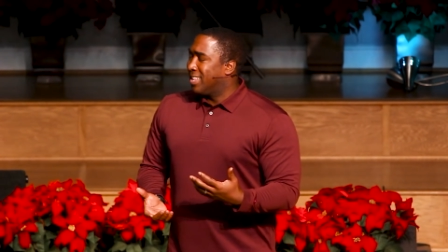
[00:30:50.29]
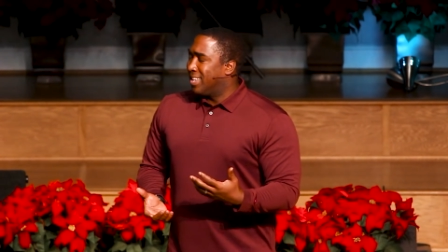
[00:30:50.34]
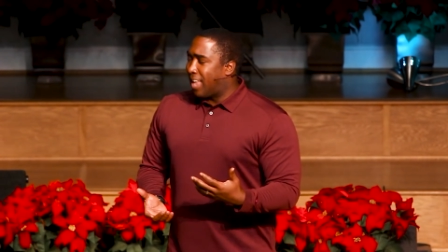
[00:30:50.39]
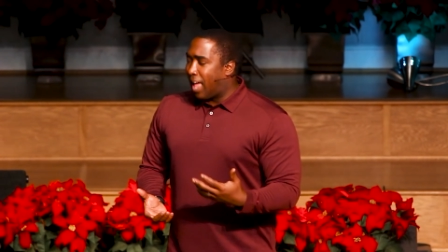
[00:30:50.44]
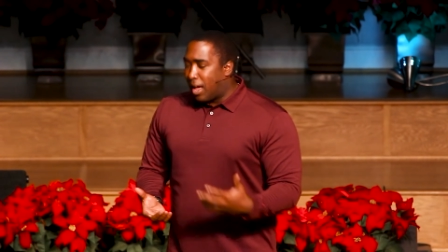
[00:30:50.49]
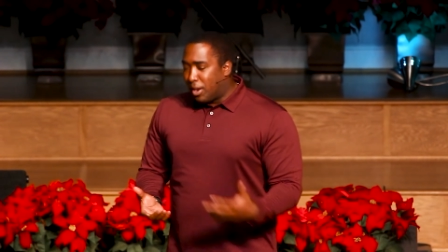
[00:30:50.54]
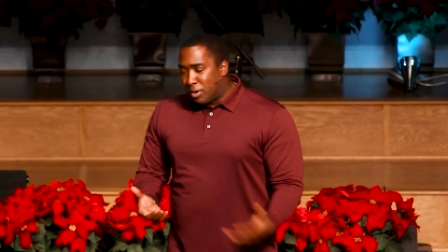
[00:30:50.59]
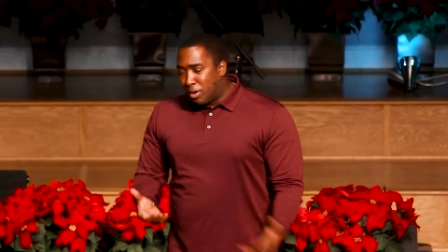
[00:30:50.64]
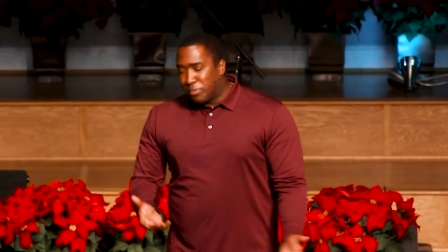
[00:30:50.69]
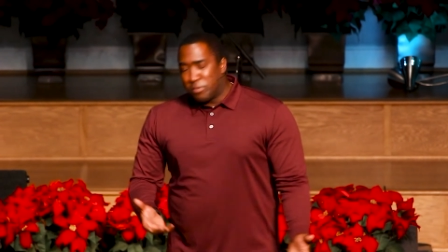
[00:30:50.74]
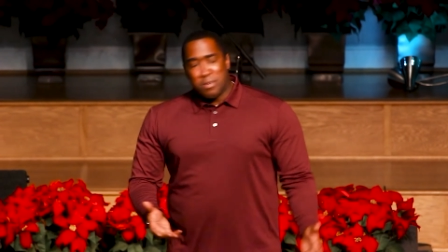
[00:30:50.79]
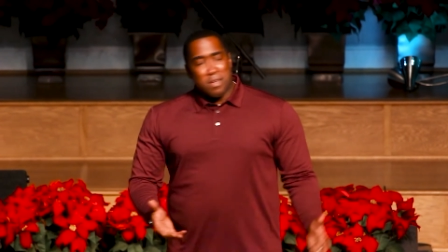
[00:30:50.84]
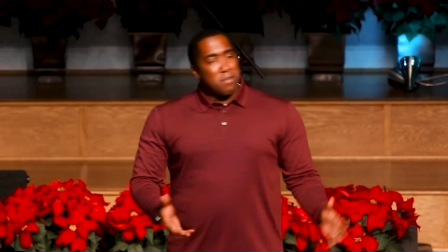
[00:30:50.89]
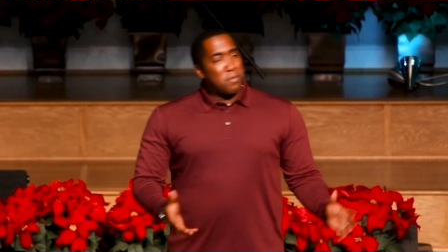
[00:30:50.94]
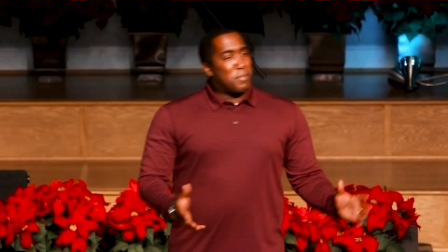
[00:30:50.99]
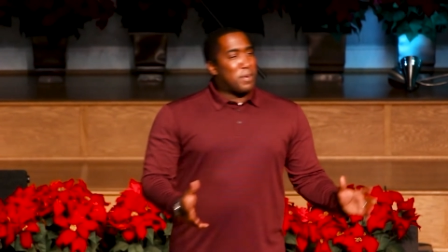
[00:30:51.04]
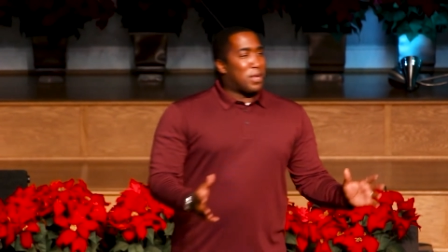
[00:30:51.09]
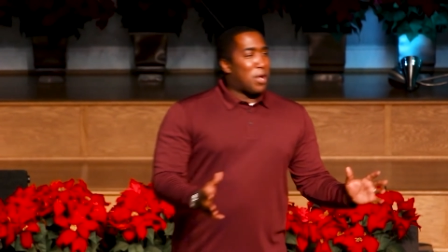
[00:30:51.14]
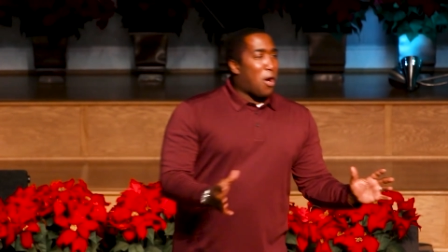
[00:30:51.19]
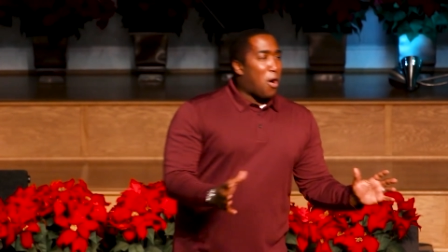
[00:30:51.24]
Now, I don't know if you've
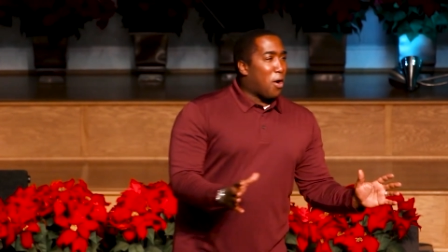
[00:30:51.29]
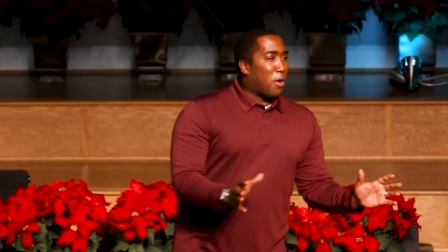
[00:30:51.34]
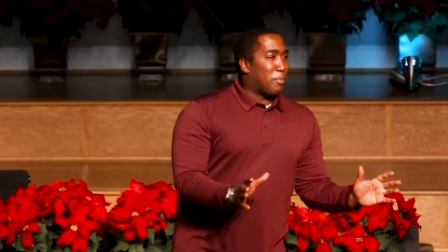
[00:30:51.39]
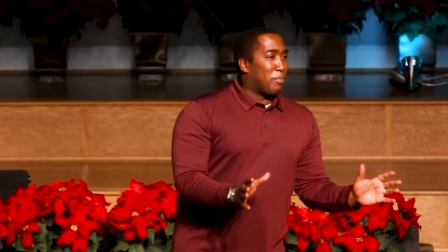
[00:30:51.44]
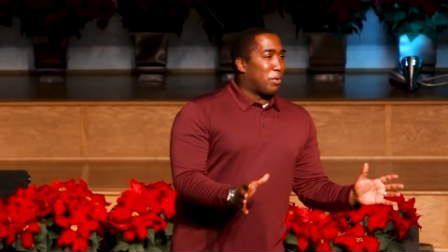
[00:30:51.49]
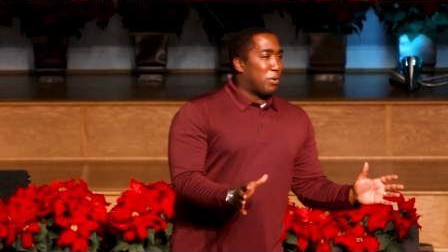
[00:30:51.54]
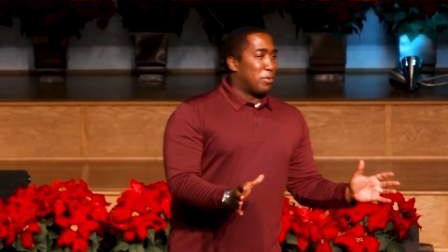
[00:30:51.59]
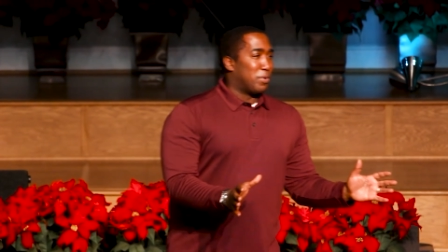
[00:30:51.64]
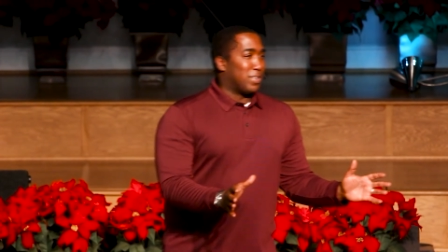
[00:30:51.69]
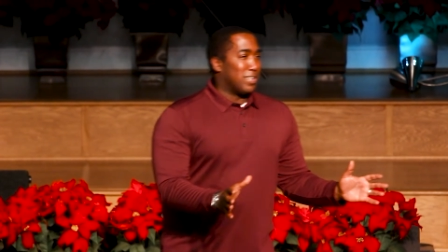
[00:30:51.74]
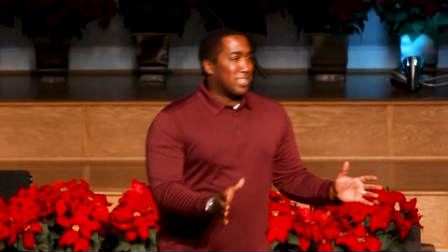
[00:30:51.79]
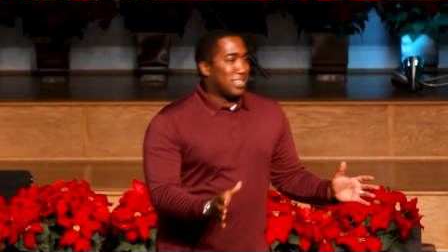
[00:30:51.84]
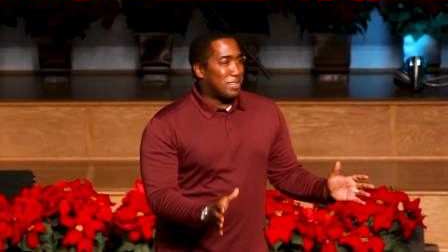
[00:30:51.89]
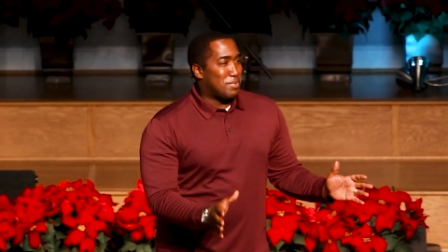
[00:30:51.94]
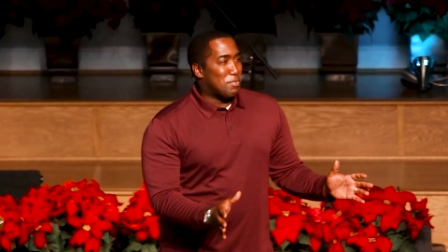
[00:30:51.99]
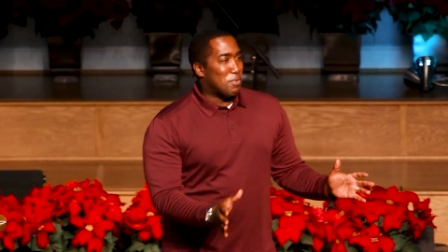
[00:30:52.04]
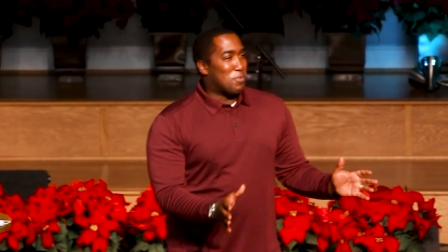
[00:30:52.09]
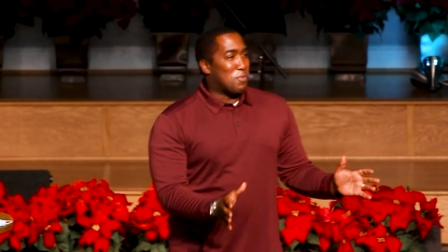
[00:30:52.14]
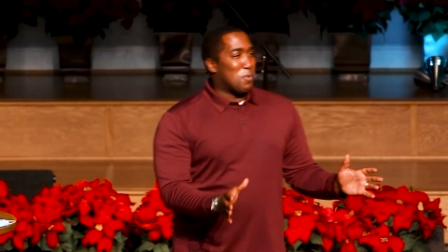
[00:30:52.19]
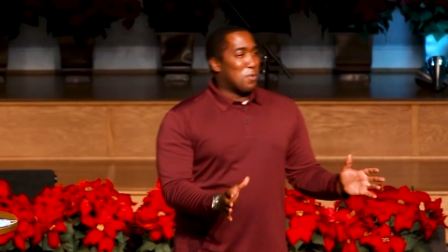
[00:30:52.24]
ever been heartbroken
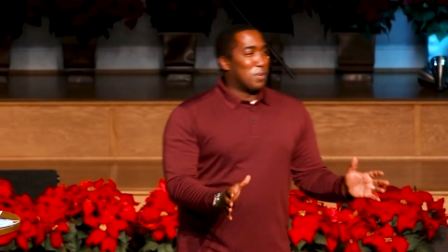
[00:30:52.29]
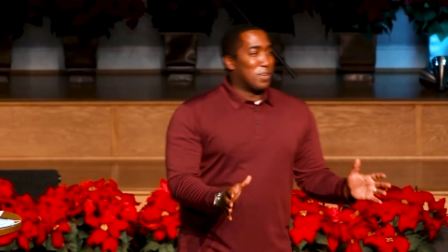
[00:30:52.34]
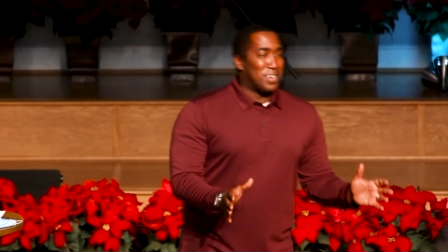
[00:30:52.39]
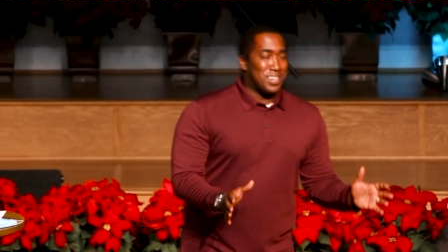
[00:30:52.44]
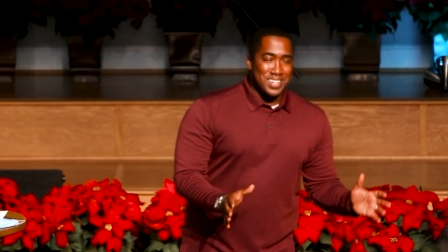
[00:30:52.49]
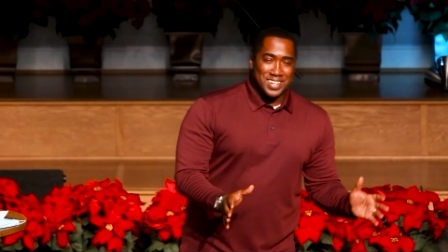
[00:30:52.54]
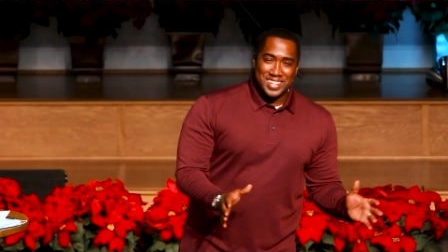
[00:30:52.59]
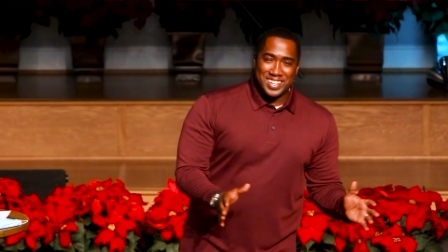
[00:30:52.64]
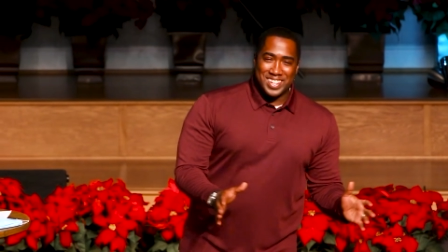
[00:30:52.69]
before.